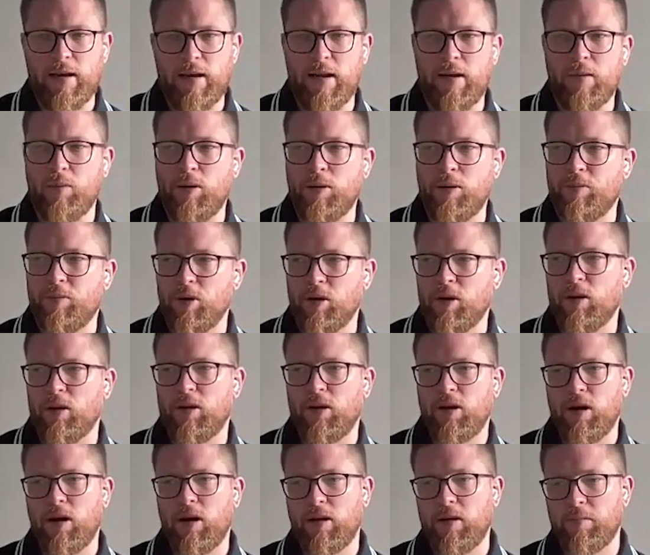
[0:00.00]
And we put
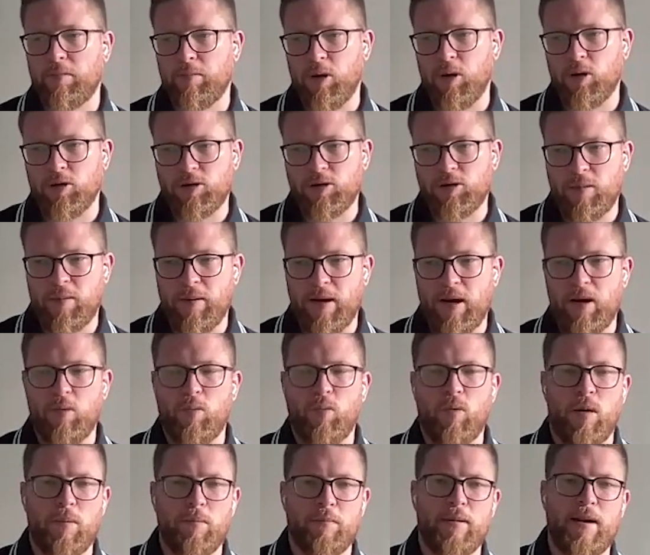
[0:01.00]
at the kind of bottom
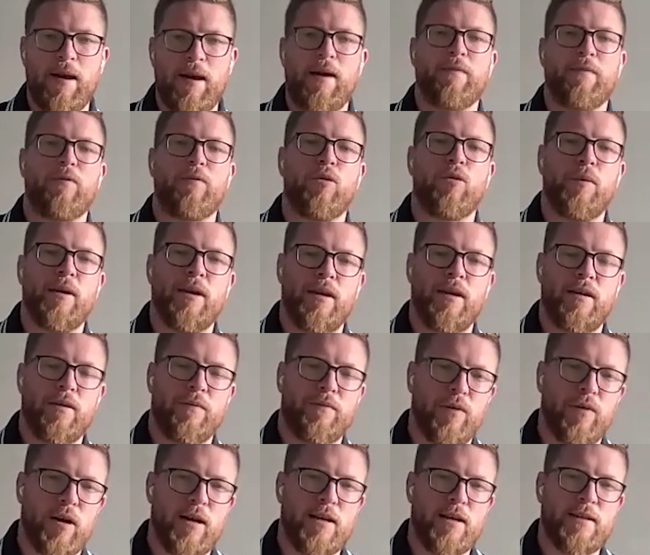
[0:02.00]
about one platform, any
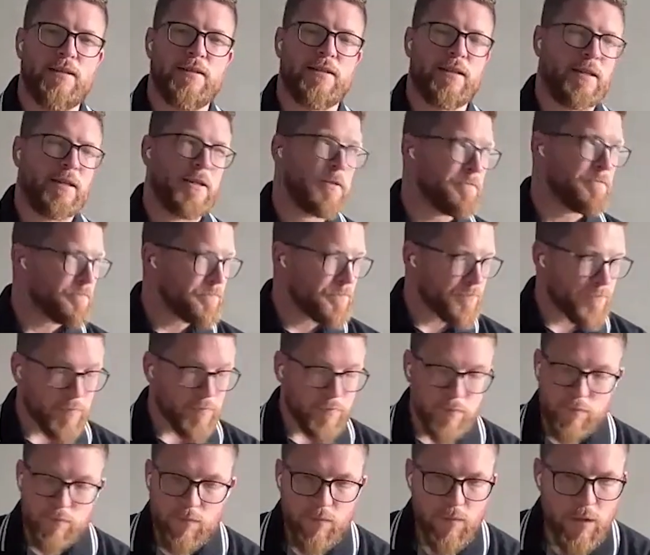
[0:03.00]
device. And
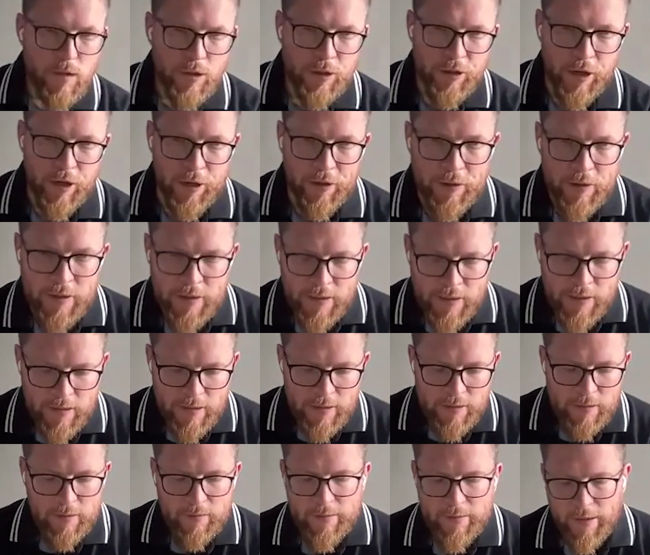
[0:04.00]
you know,
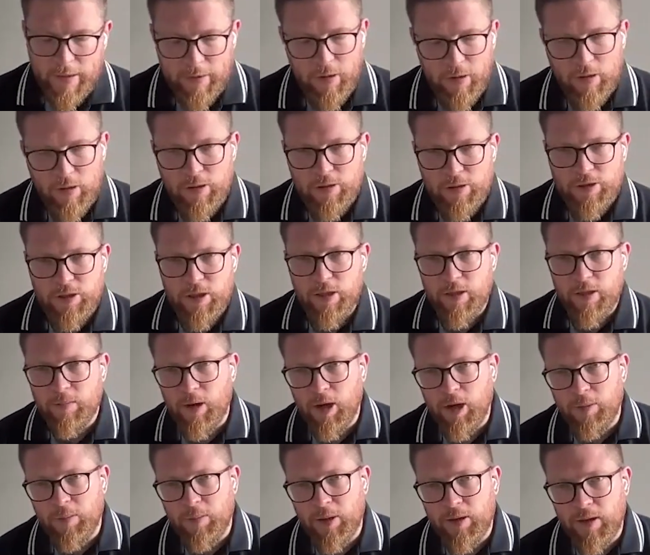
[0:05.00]
technology at
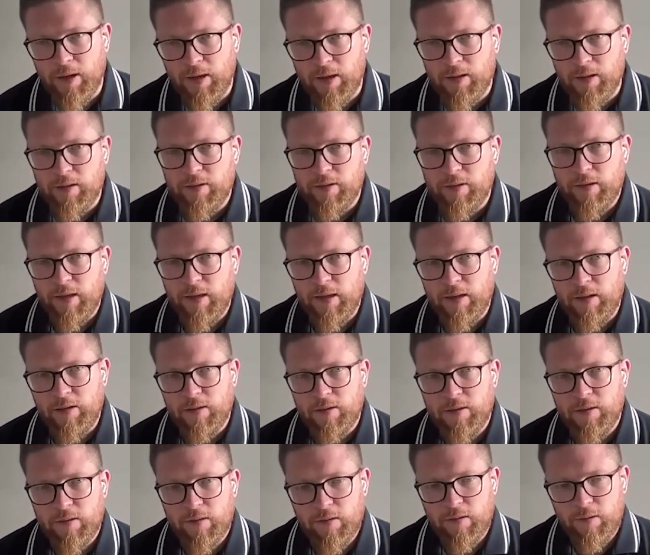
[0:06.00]
the moment is
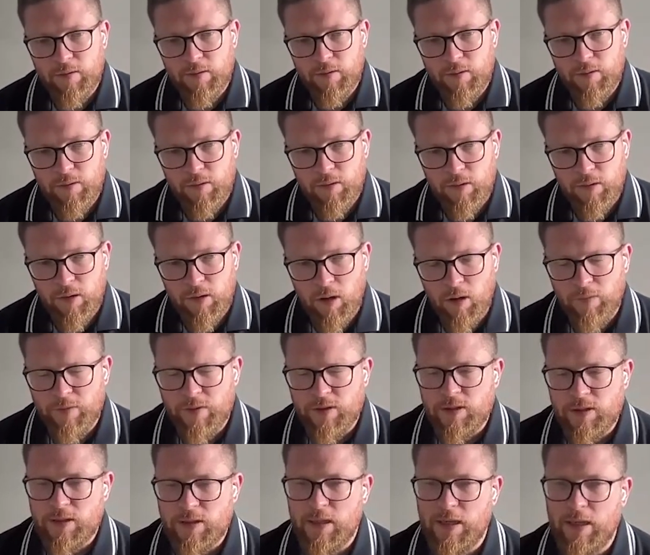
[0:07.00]

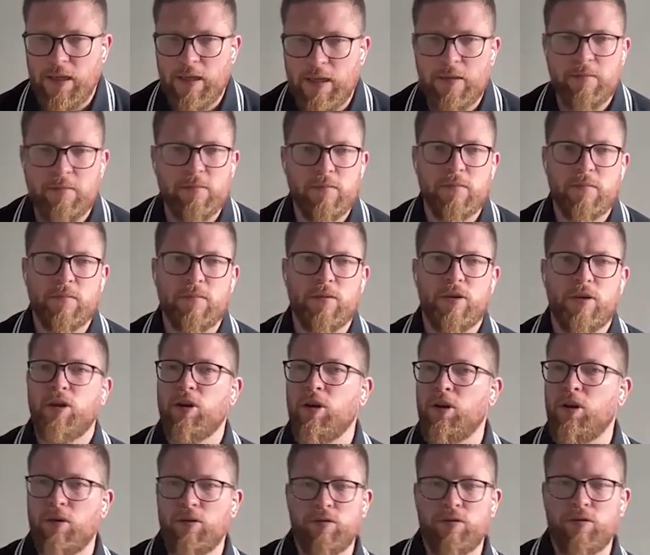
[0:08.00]
obviously
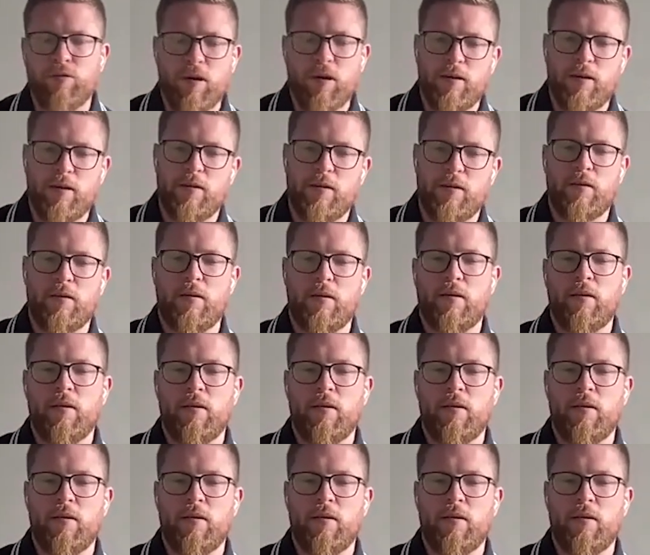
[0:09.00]
huge, right?